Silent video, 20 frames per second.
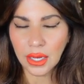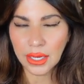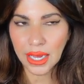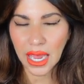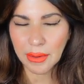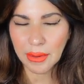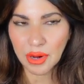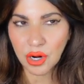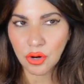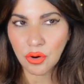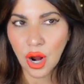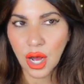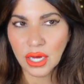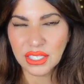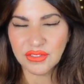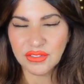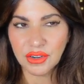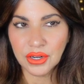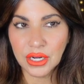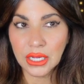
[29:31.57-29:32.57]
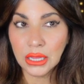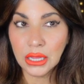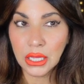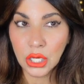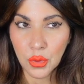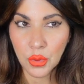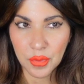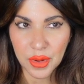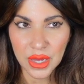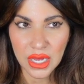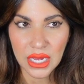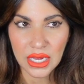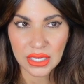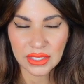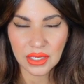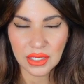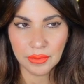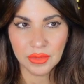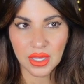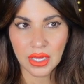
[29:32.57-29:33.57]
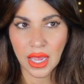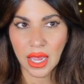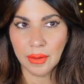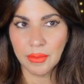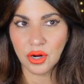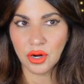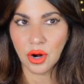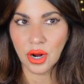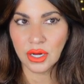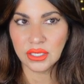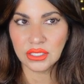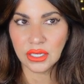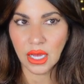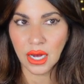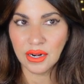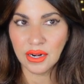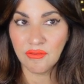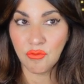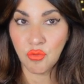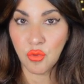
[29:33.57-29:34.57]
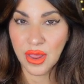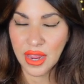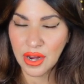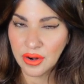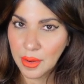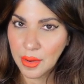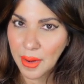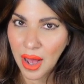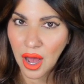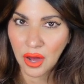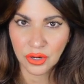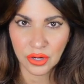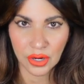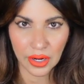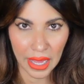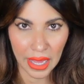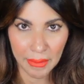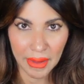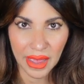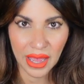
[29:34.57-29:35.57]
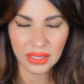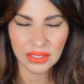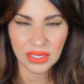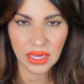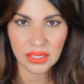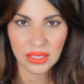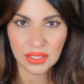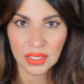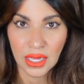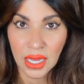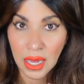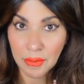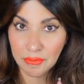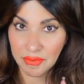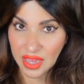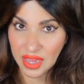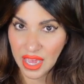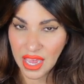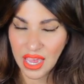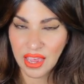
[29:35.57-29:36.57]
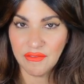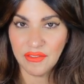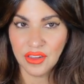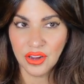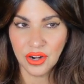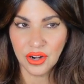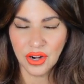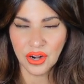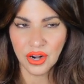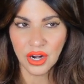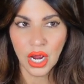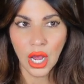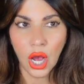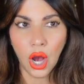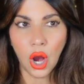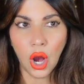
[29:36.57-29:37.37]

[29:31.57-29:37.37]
came across very loopy. Something came across kind of weird about Amanda's behavior,